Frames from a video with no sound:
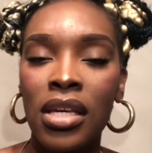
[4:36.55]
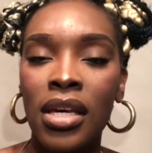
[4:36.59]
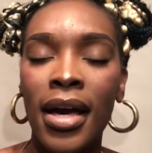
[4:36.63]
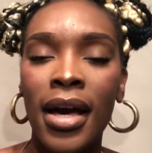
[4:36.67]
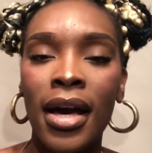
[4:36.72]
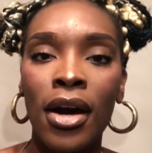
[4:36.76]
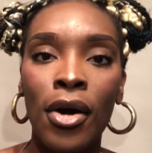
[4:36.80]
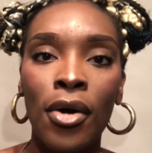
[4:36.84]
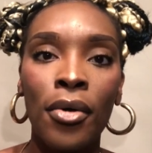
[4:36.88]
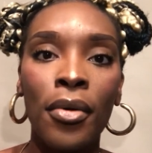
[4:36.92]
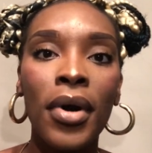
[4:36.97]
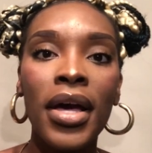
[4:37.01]

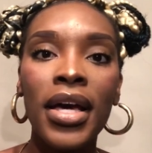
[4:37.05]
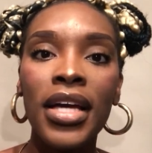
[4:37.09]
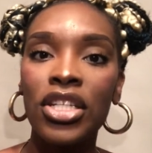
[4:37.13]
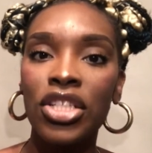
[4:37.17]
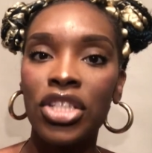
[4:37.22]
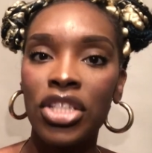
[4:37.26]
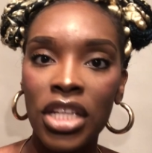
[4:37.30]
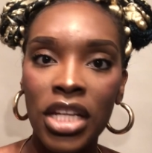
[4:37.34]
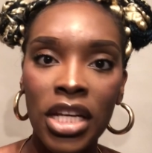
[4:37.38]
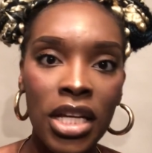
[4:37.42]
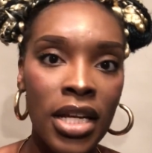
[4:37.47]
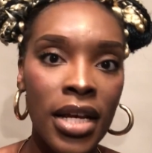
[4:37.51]
how
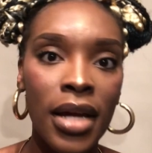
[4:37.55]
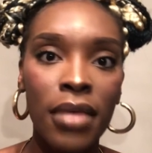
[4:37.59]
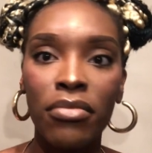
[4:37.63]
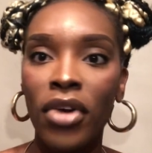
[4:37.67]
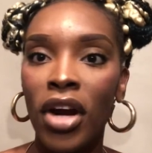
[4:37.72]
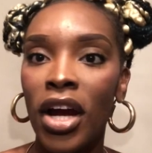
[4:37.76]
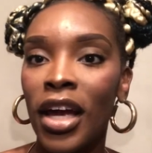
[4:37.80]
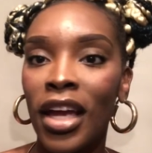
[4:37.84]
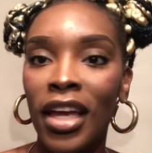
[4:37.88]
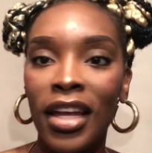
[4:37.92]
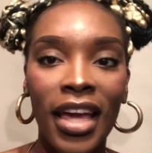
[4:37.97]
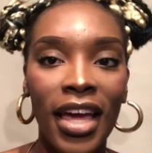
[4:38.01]
she and
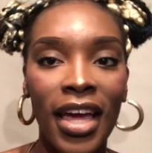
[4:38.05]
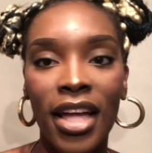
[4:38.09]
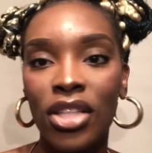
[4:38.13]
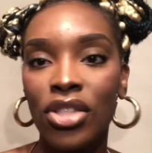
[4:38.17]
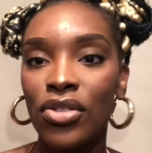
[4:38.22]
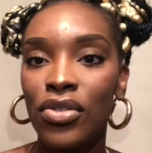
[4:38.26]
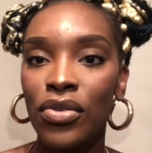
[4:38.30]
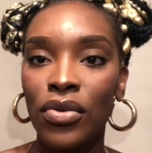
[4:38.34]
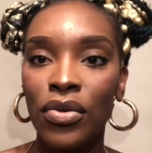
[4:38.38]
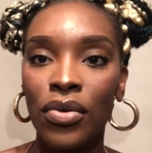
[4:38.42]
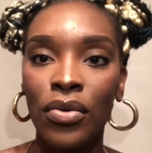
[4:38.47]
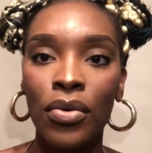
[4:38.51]
Brian had
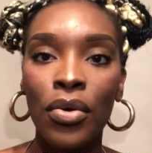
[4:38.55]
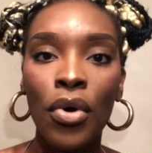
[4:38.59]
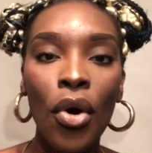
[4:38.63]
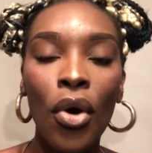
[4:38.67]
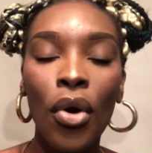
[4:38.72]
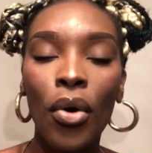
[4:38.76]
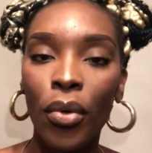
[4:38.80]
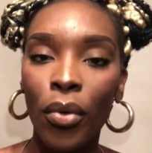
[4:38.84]
to